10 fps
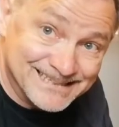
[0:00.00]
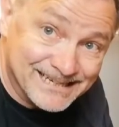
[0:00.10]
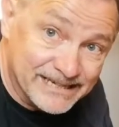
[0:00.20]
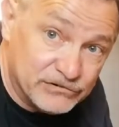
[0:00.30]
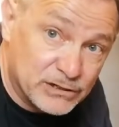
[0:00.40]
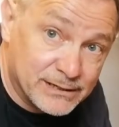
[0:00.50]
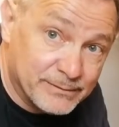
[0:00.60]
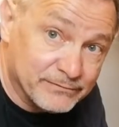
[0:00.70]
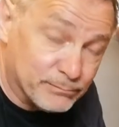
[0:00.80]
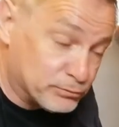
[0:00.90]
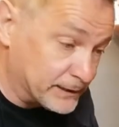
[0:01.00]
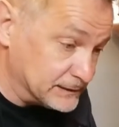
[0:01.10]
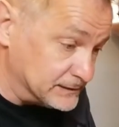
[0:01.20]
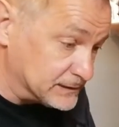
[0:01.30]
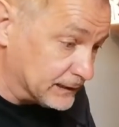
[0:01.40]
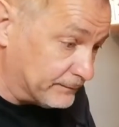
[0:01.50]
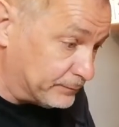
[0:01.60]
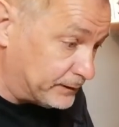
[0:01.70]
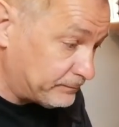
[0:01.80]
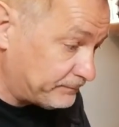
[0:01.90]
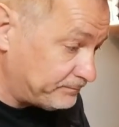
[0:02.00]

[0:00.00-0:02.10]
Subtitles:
Here I am having a practice clam pump.